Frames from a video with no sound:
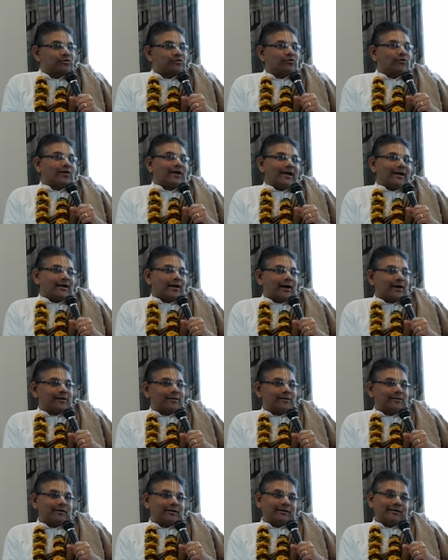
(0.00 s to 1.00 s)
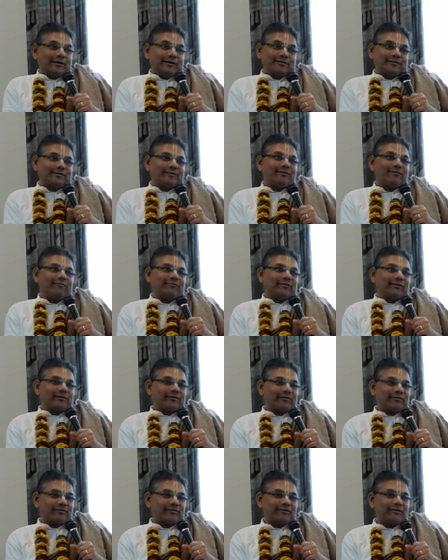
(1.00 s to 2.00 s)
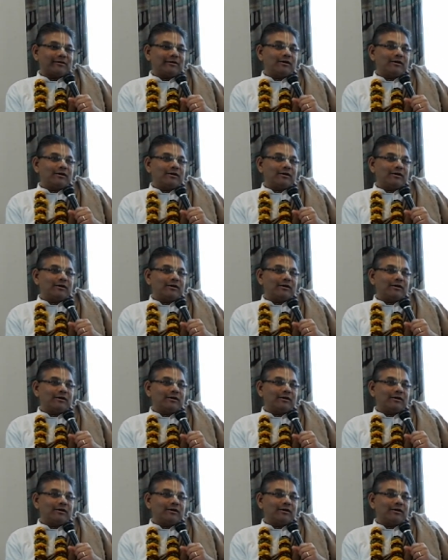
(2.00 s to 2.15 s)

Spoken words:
Sukh and Ananda, there is a difference.